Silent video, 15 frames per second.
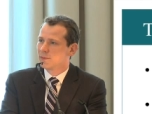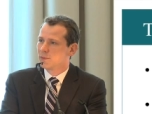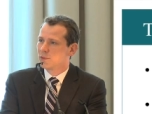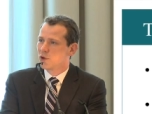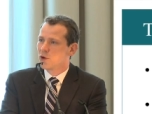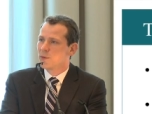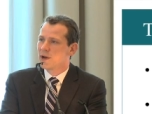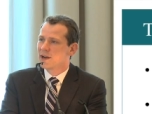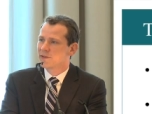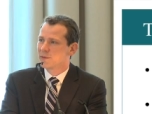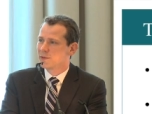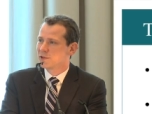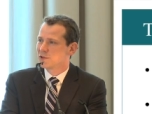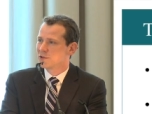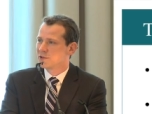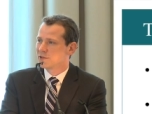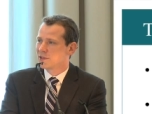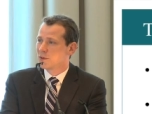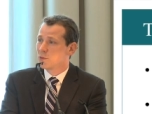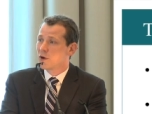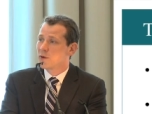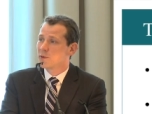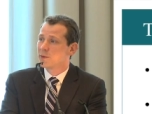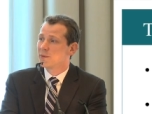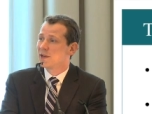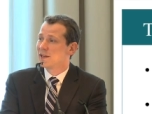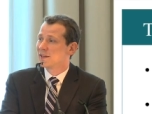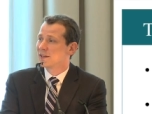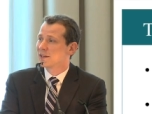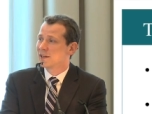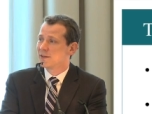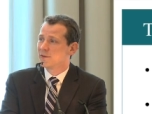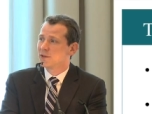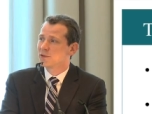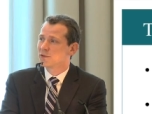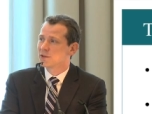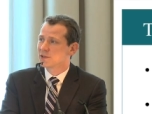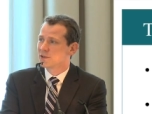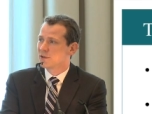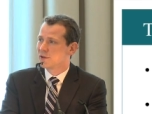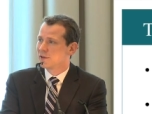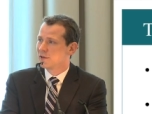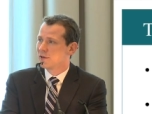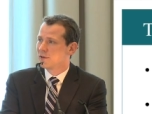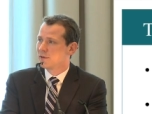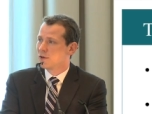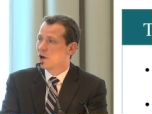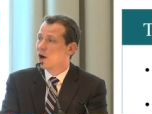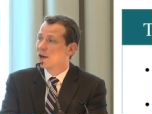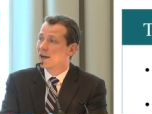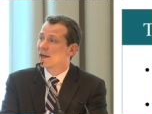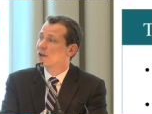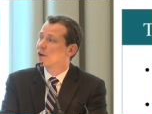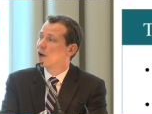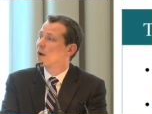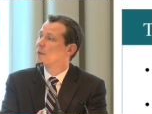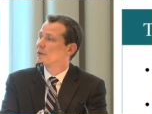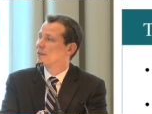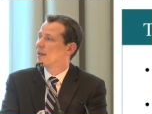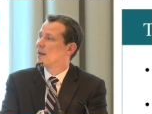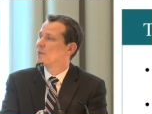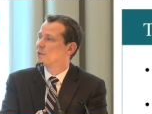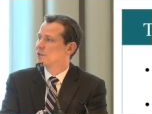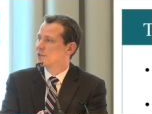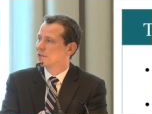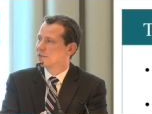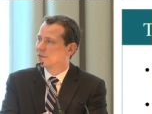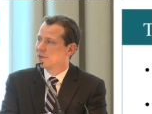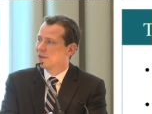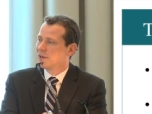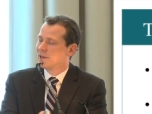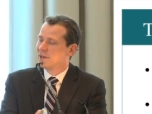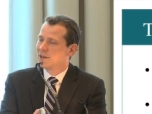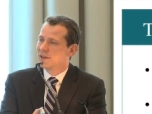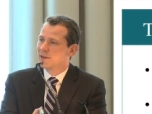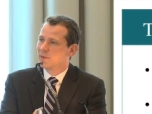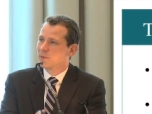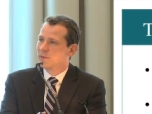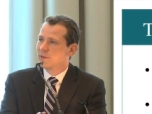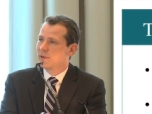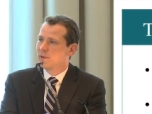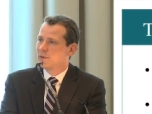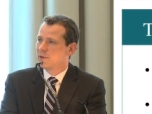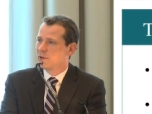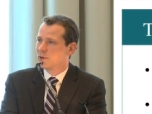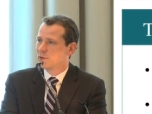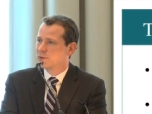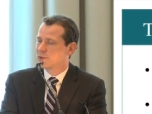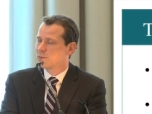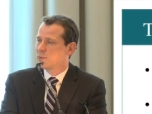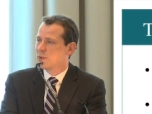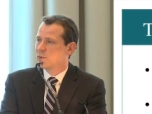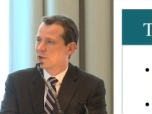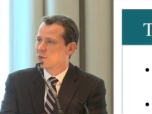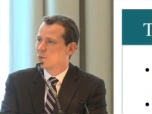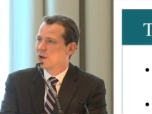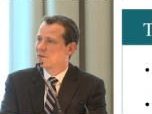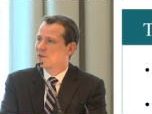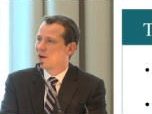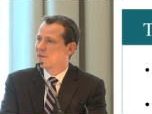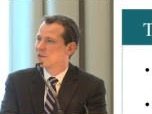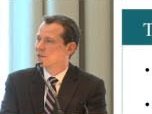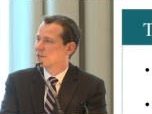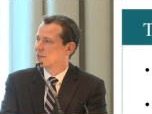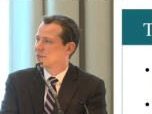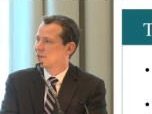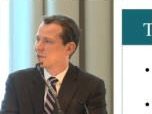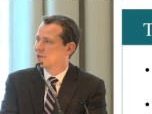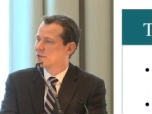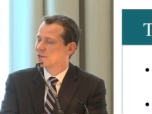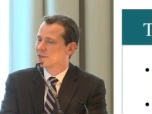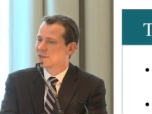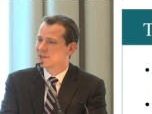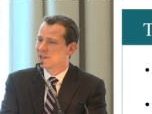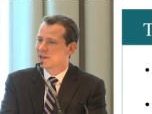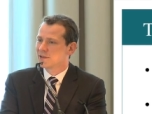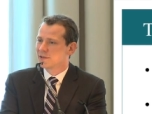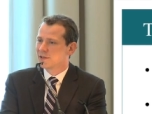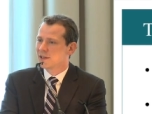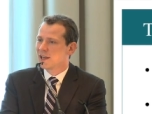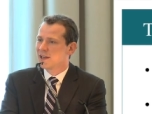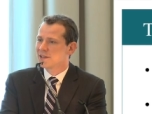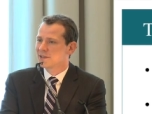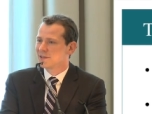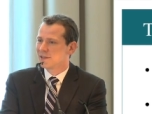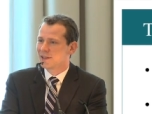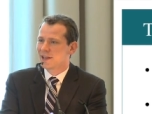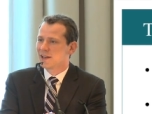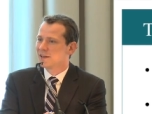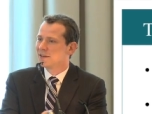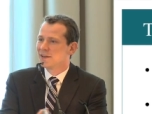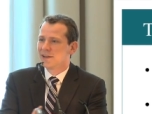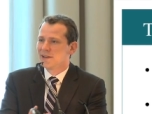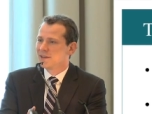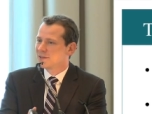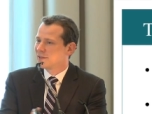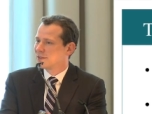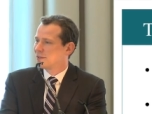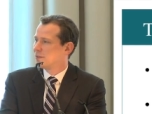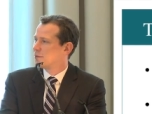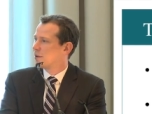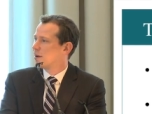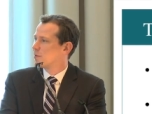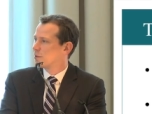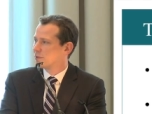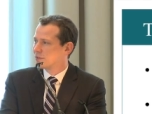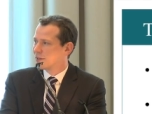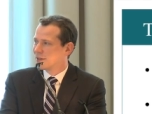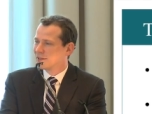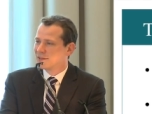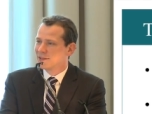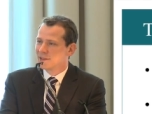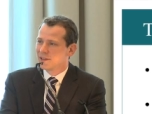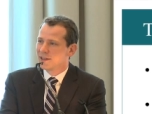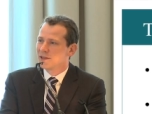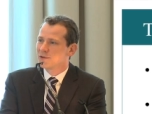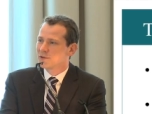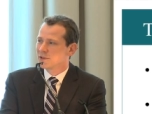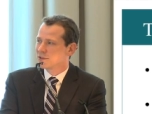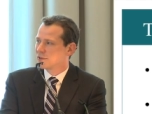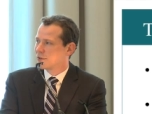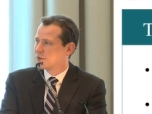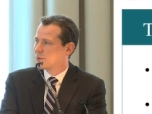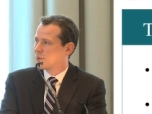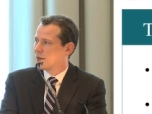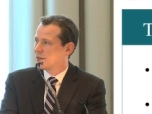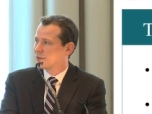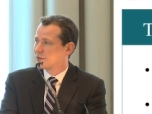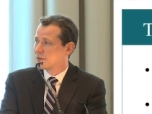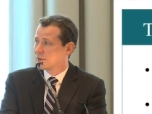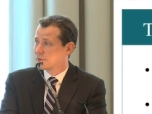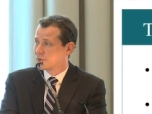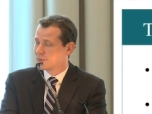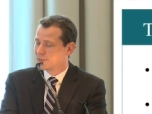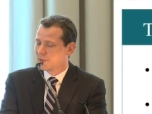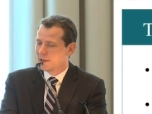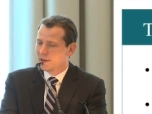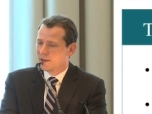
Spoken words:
blowback from insurers saying, why are we paying that kind of interest on non-economic damages? You know, people can wait 5 or 6 years to settle their case and then get 65% interest on their pain and suffering.